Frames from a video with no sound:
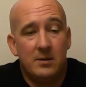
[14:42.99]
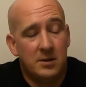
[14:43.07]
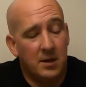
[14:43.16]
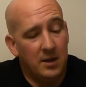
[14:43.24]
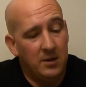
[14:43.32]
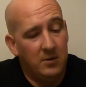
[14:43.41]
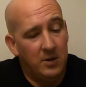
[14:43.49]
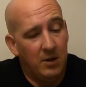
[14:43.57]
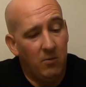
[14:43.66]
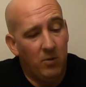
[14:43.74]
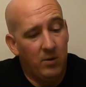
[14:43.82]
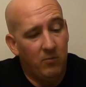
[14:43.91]
so that you
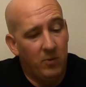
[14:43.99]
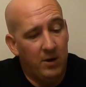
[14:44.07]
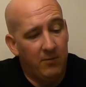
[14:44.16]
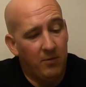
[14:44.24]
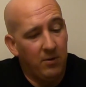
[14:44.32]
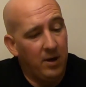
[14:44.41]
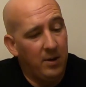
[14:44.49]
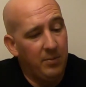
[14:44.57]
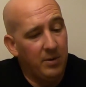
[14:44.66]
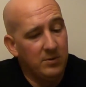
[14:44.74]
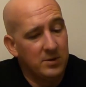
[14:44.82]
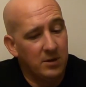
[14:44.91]
get one whenever I
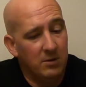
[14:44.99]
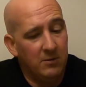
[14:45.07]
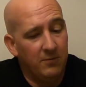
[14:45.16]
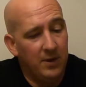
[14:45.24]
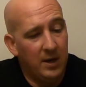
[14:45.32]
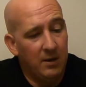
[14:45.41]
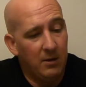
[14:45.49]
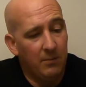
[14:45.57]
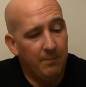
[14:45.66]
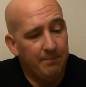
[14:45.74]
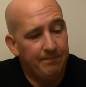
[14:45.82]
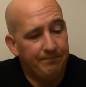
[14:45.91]
post a new video.